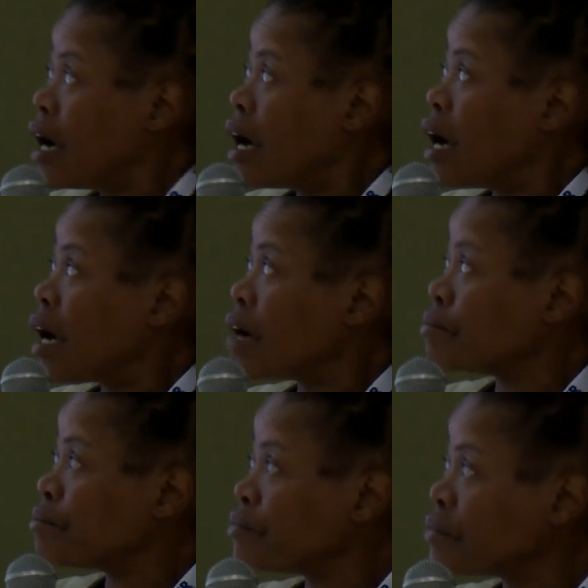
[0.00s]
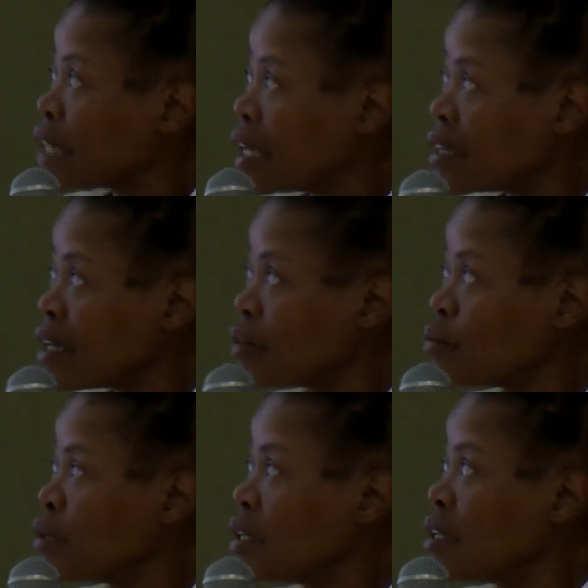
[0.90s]
And then
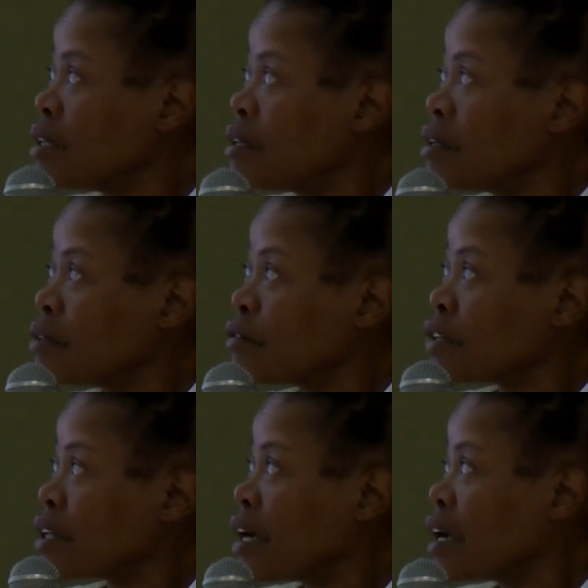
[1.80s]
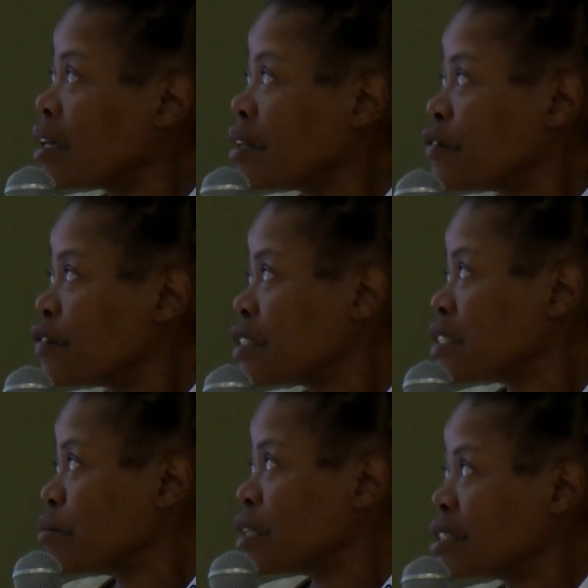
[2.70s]
we even had the first
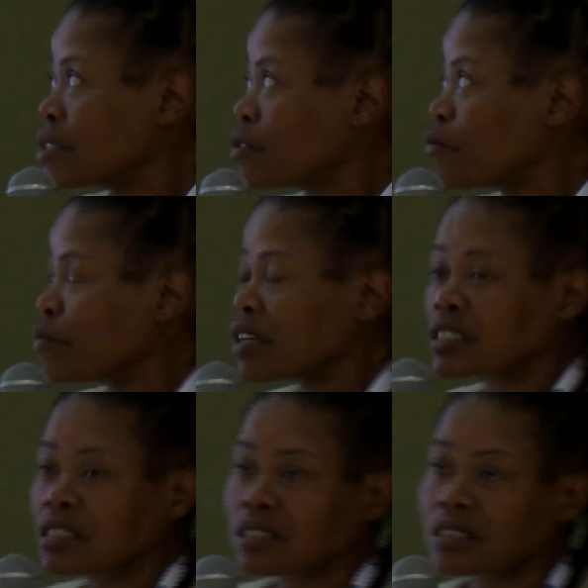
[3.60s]
images of Mars